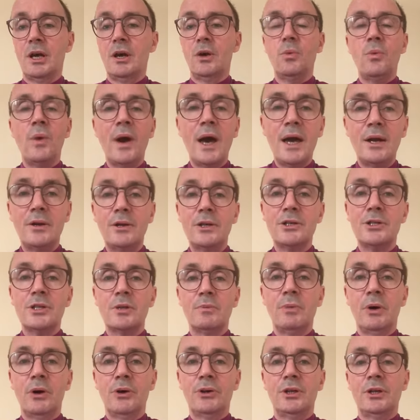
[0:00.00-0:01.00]
Where is the
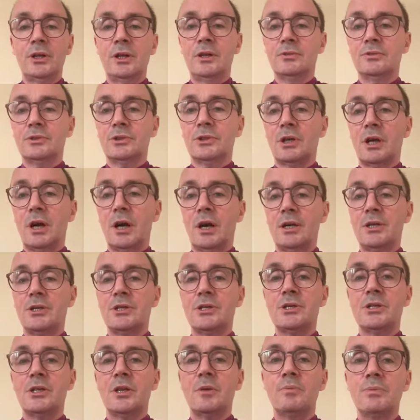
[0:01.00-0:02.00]
body of
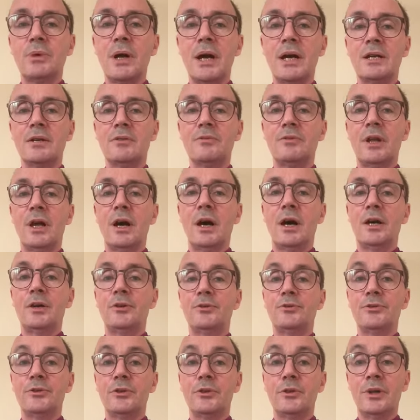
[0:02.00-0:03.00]
Christ, the bread of
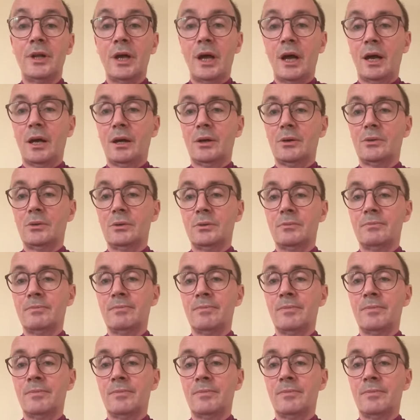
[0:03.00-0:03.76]
life, now?